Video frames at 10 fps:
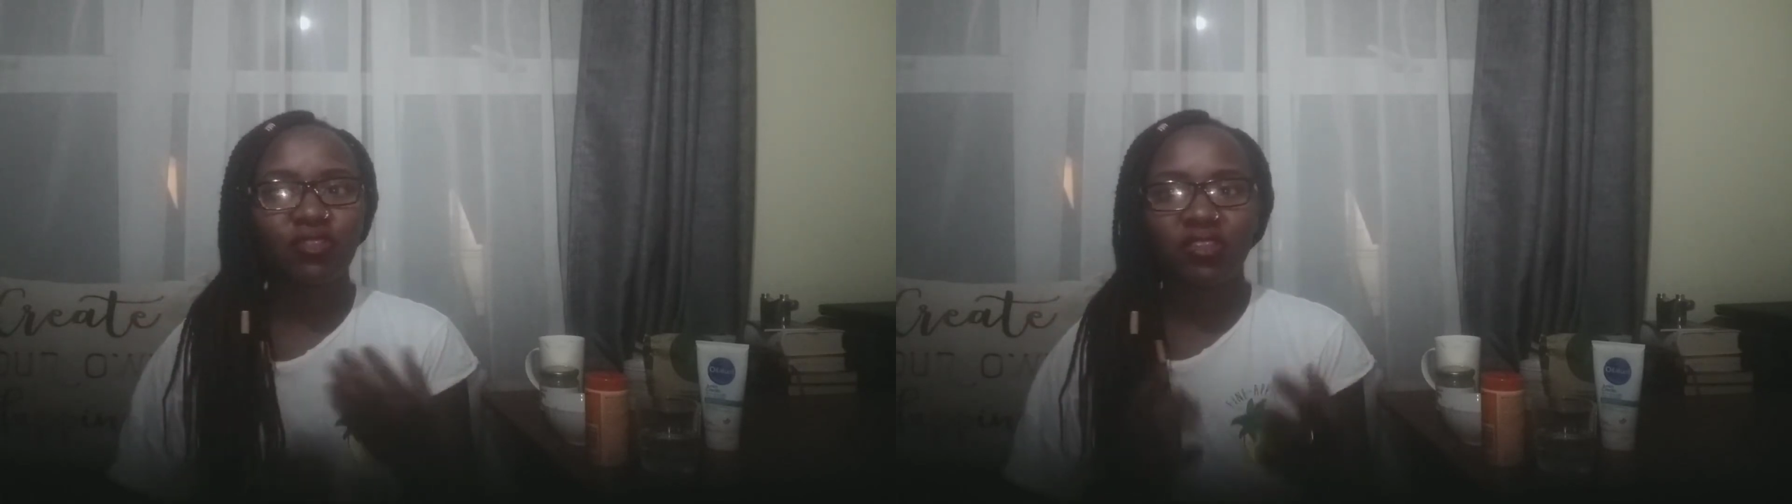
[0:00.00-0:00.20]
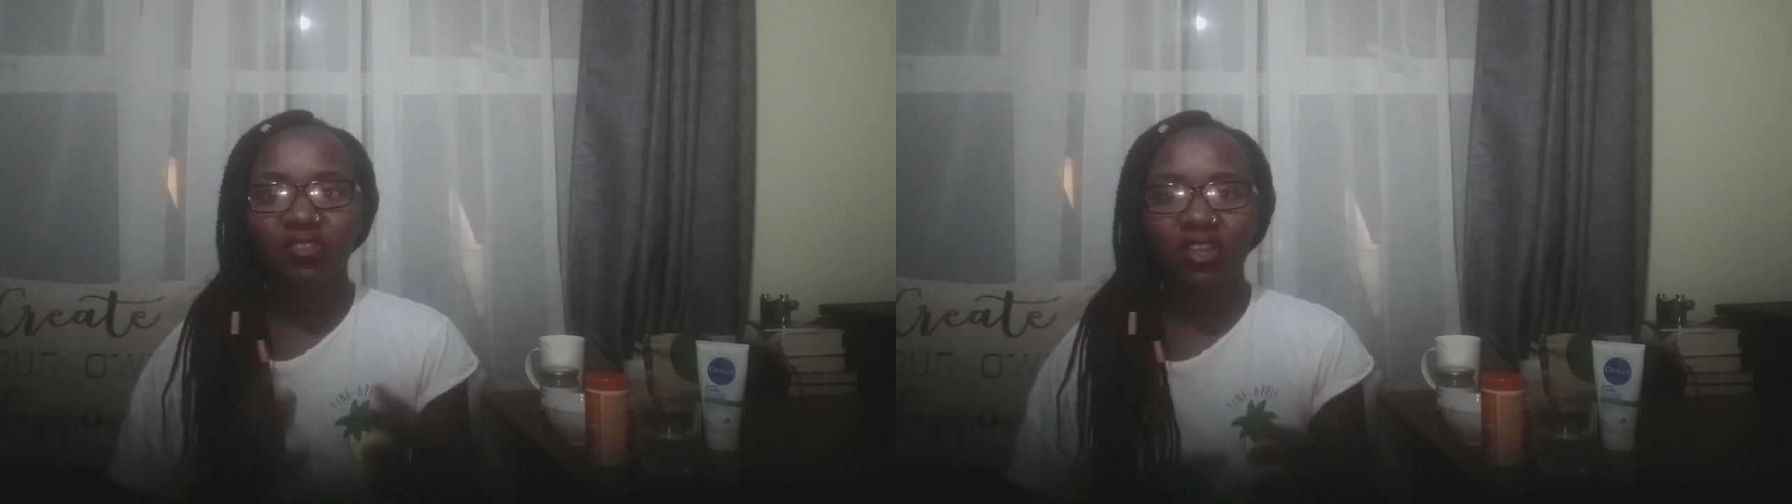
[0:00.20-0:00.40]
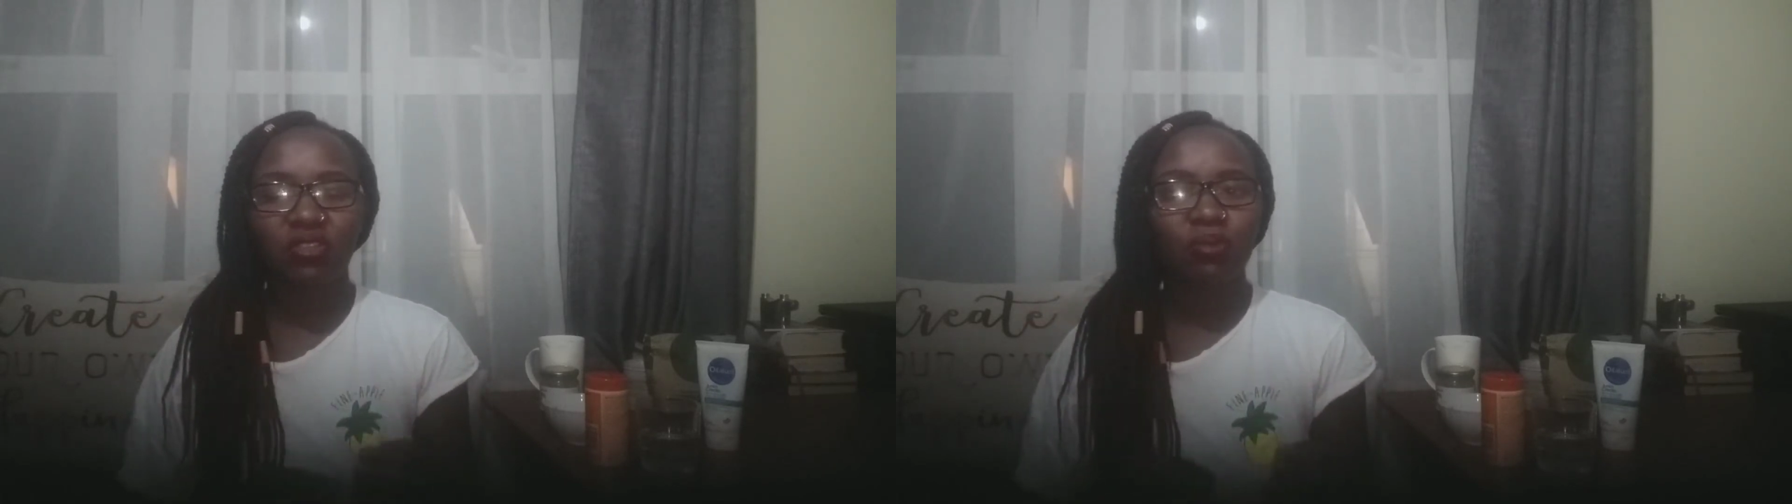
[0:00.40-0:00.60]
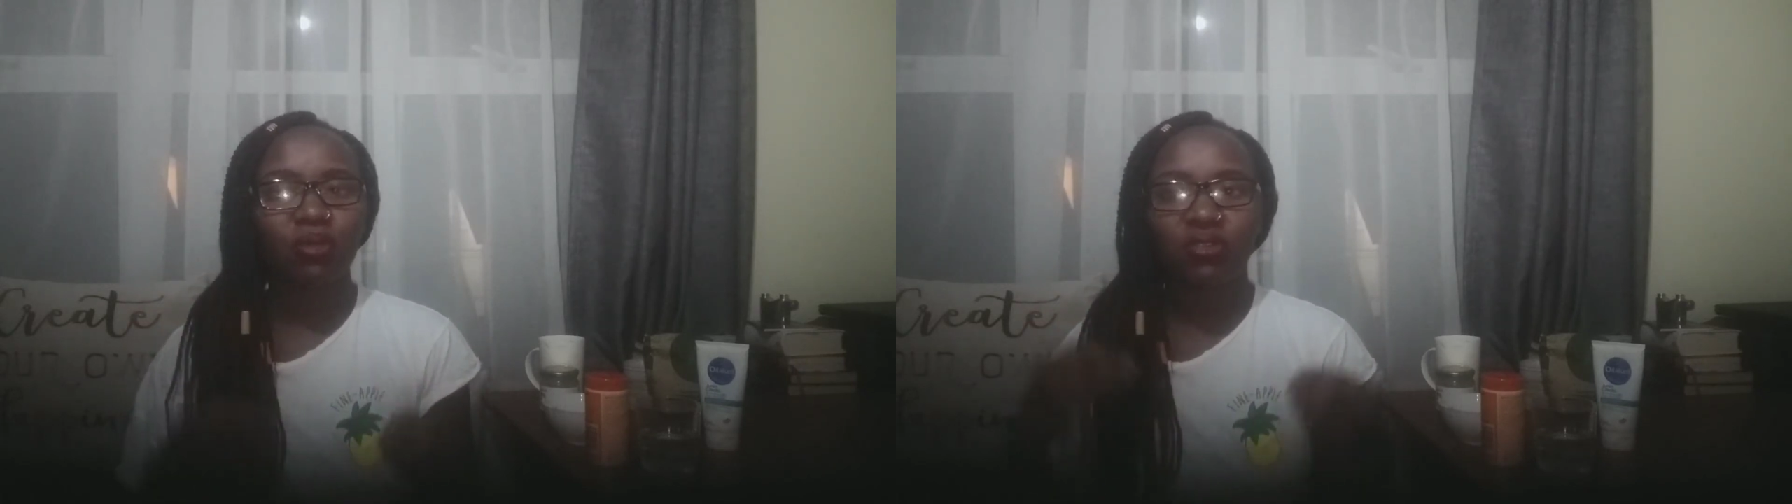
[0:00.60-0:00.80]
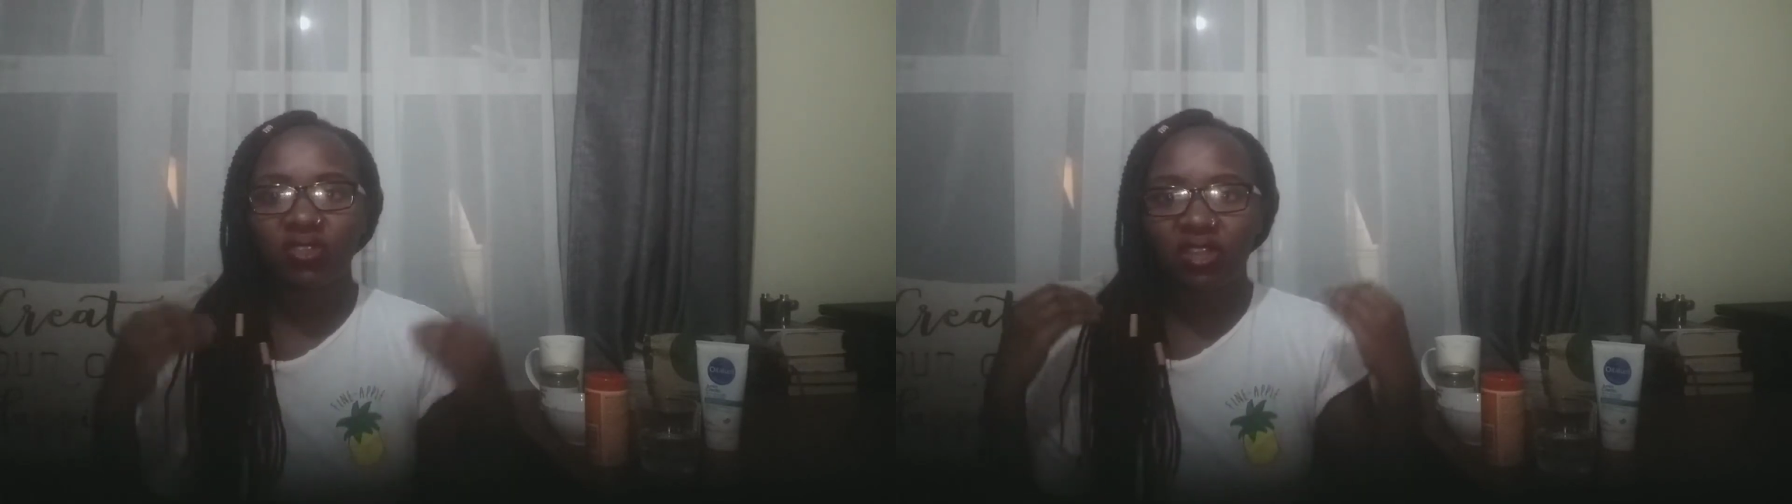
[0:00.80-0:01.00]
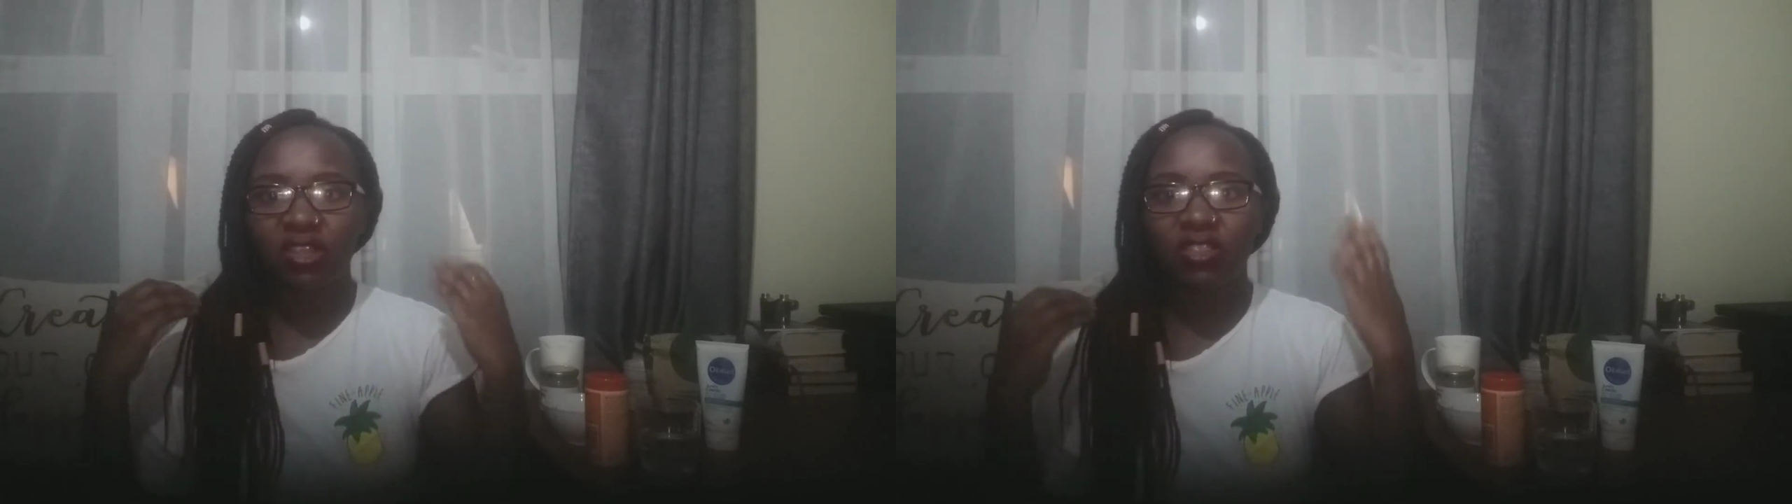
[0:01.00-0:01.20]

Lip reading: these things because these are